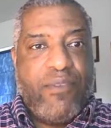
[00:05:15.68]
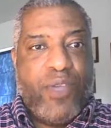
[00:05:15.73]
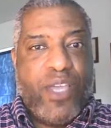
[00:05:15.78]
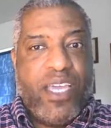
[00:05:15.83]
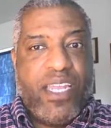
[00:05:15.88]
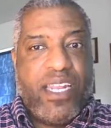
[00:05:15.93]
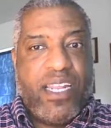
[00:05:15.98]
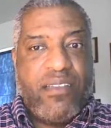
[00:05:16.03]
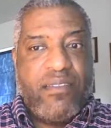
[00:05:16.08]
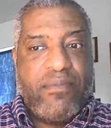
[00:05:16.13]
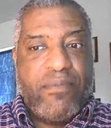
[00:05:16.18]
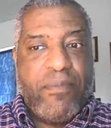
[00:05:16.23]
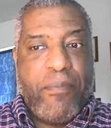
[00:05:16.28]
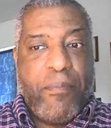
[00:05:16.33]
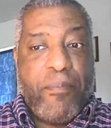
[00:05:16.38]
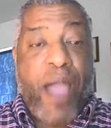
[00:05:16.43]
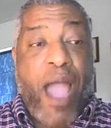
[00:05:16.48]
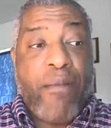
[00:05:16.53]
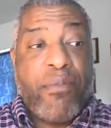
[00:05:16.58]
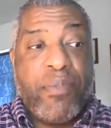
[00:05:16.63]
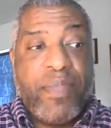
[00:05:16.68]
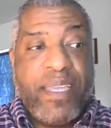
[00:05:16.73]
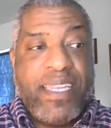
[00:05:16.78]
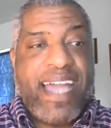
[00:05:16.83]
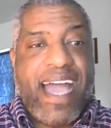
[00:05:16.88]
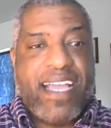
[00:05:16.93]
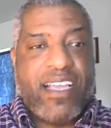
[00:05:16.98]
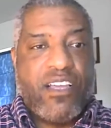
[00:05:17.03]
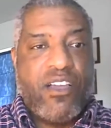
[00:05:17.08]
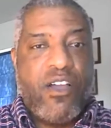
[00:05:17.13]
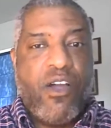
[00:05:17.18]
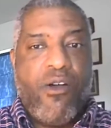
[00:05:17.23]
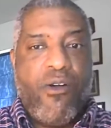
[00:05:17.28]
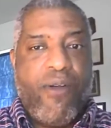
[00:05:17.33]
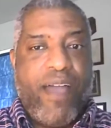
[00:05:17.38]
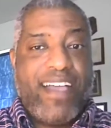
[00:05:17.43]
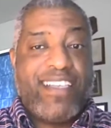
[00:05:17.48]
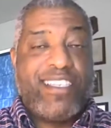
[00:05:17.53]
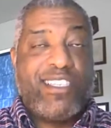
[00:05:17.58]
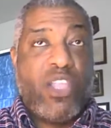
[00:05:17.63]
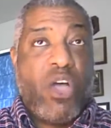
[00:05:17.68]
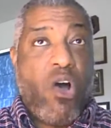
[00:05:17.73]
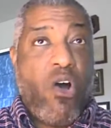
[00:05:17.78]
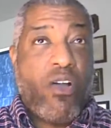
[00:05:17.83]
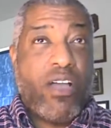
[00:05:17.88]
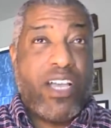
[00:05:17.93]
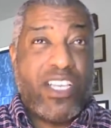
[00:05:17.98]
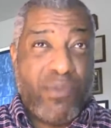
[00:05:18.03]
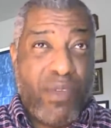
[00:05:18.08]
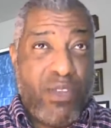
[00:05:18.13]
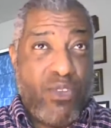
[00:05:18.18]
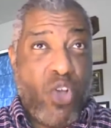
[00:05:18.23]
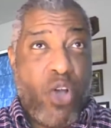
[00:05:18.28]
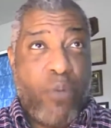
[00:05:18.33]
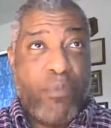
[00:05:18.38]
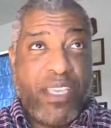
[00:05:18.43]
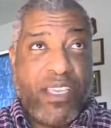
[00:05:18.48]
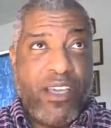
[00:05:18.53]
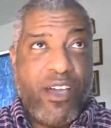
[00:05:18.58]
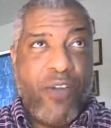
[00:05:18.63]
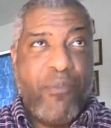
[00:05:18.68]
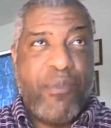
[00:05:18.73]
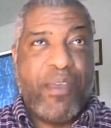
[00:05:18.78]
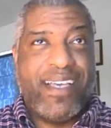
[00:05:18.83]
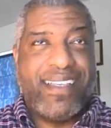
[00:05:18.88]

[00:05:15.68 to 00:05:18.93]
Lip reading: we're going to probably not go as long as we normally go,